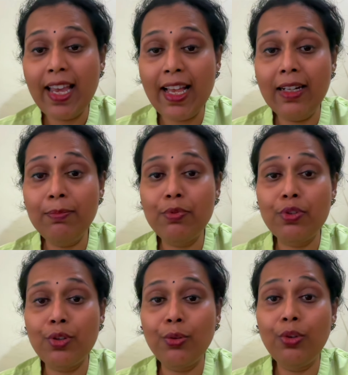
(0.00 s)
helps
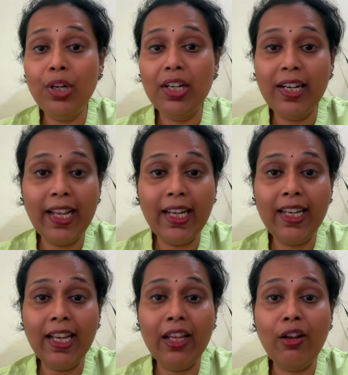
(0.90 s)
you
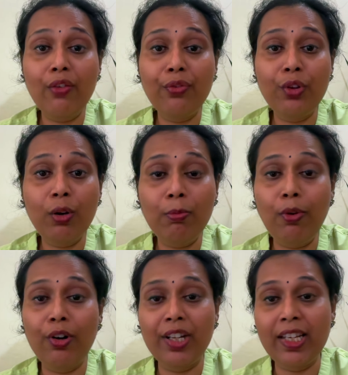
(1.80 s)
take care of your
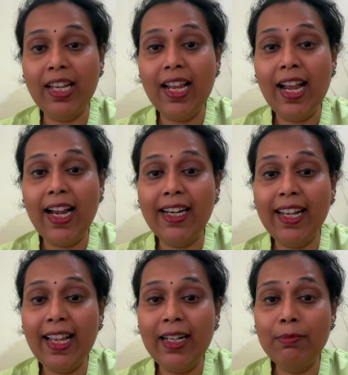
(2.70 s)
body
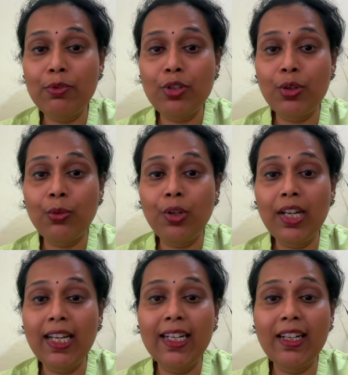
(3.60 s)
and helps you
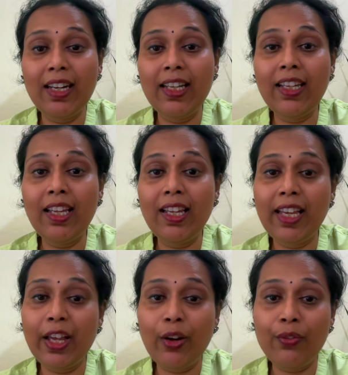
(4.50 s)
in taking
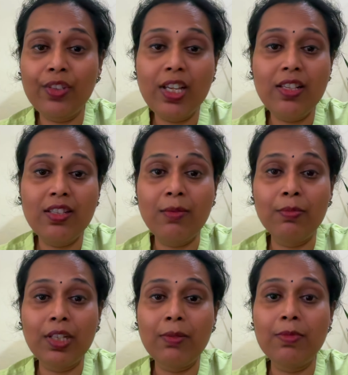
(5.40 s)
care of these
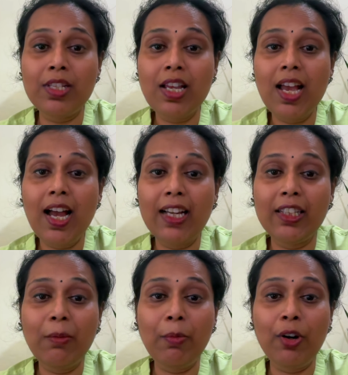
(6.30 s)
symptoms
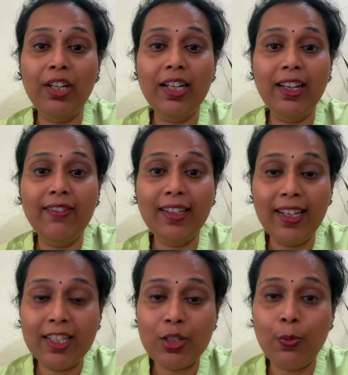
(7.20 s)
at the body level
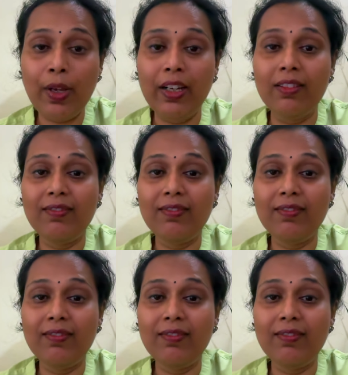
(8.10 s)
as well